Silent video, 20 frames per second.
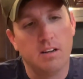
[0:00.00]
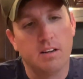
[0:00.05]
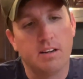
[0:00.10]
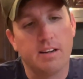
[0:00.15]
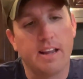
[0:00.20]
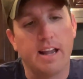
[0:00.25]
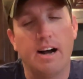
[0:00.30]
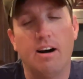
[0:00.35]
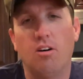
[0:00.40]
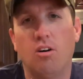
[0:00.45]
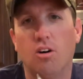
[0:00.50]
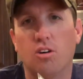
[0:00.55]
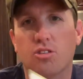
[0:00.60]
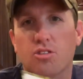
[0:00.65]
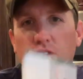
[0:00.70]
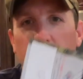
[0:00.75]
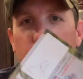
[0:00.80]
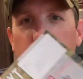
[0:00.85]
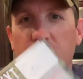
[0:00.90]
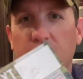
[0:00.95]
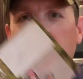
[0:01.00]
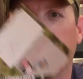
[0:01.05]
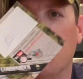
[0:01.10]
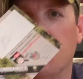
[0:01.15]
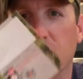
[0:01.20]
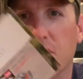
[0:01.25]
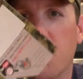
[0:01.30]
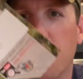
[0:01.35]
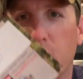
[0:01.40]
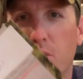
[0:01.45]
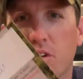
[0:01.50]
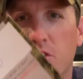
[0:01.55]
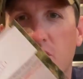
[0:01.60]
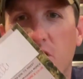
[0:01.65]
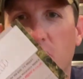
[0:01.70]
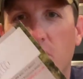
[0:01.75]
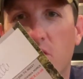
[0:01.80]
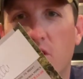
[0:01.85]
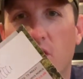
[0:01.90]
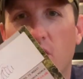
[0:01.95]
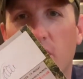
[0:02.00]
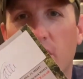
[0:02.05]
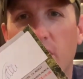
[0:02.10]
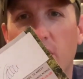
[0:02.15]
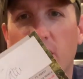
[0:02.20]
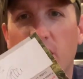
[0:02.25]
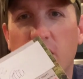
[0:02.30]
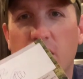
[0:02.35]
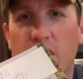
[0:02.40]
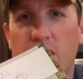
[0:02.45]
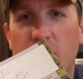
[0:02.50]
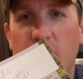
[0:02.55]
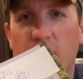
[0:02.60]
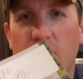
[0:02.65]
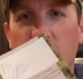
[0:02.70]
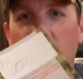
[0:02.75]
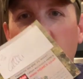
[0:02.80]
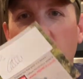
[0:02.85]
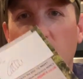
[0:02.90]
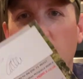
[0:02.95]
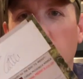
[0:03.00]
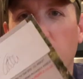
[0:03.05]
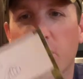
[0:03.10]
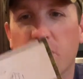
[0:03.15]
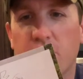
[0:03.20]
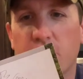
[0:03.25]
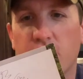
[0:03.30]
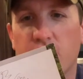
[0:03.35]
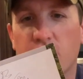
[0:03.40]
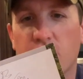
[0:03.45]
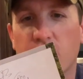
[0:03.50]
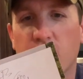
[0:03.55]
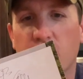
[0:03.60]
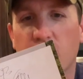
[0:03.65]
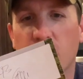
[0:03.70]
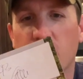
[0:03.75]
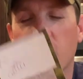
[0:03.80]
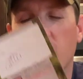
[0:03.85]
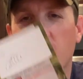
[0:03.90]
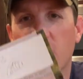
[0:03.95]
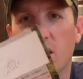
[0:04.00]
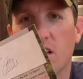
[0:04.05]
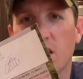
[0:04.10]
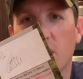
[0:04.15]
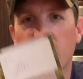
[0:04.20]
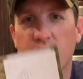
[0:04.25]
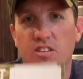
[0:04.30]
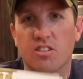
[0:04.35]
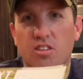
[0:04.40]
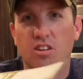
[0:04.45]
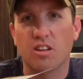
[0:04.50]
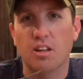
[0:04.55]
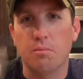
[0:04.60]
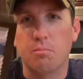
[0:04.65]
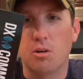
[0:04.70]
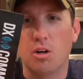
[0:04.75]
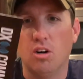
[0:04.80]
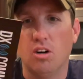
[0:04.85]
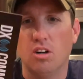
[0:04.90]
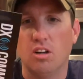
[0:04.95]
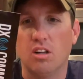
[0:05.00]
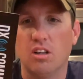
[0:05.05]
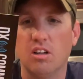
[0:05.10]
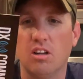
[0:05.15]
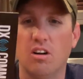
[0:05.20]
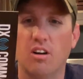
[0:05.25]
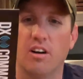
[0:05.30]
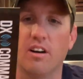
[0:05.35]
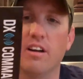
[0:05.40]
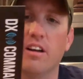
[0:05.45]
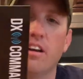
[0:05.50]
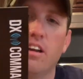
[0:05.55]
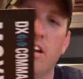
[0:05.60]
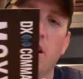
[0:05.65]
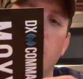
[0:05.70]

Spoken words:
Cal also sends you a QSL card with his club call on it.